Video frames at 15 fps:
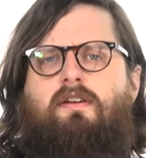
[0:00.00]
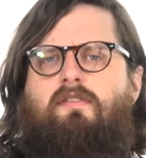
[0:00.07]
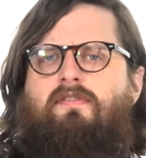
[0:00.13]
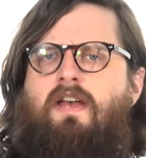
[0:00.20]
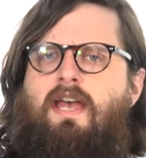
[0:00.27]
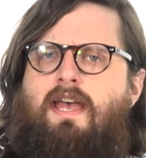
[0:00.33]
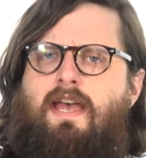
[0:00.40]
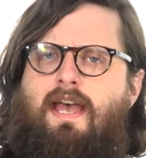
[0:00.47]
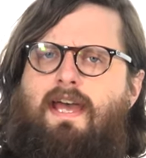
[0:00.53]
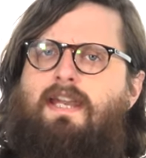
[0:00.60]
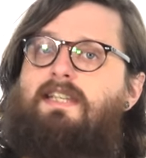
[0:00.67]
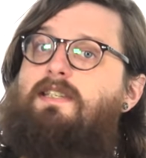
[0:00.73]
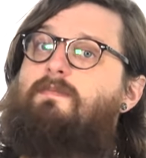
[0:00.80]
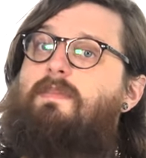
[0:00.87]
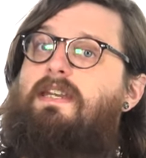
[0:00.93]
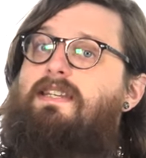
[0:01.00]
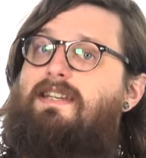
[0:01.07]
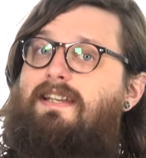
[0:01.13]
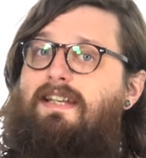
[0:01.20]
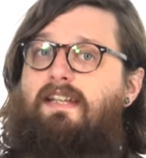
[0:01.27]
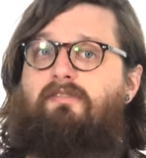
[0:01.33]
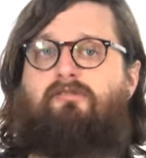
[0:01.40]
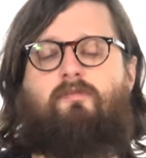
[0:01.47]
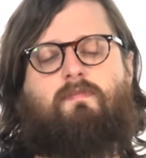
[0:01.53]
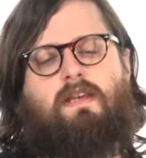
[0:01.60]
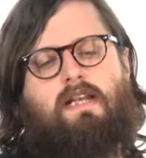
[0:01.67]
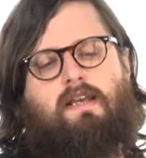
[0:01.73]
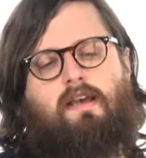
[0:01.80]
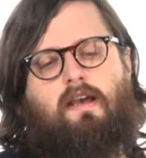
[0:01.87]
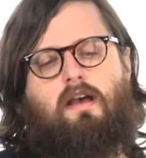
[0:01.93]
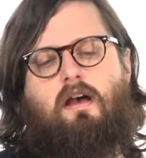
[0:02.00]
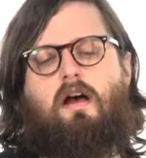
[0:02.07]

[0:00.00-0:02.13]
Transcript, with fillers: of, and it's immediately familiar.